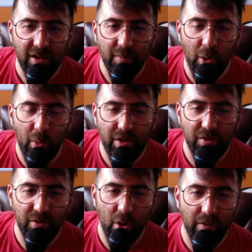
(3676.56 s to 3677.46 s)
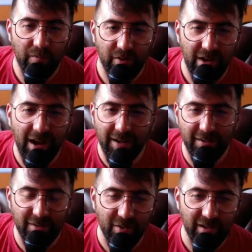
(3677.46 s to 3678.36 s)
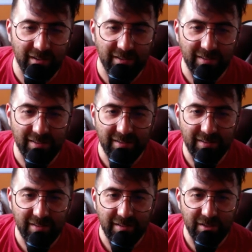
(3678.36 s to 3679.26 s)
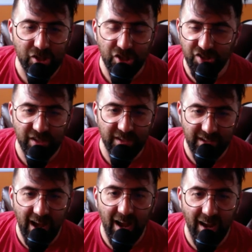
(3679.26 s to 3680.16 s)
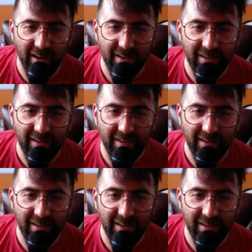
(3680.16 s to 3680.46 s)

but when you know if you're not going to do it, you're just going to die.